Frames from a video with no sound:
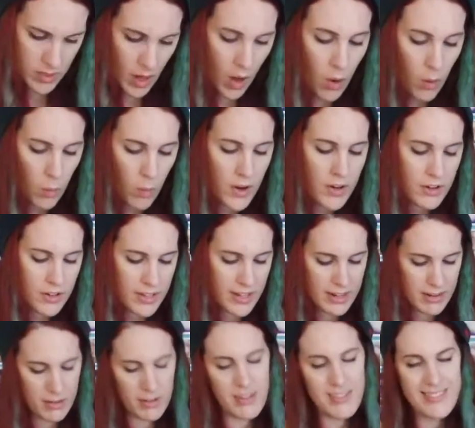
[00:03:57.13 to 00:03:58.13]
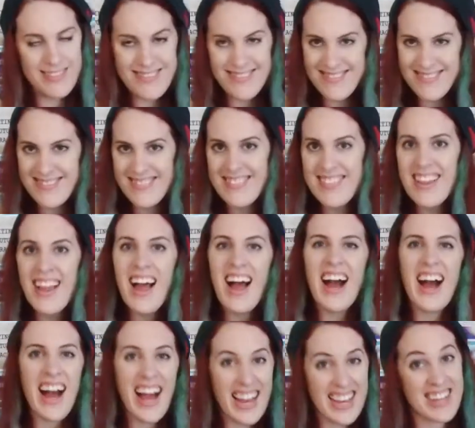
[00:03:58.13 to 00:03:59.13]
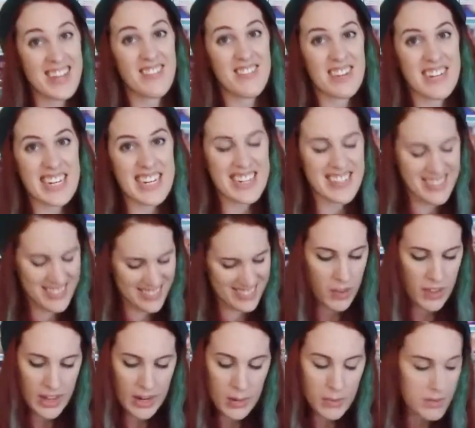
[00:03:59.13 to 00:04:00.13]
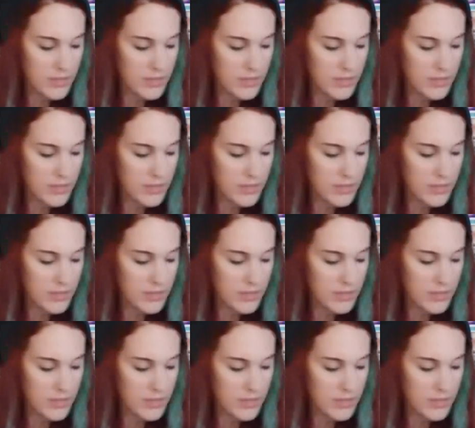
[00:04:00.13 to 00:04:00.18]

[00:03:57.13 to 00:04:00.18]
oh, Wonderland. I can read. Well, that'll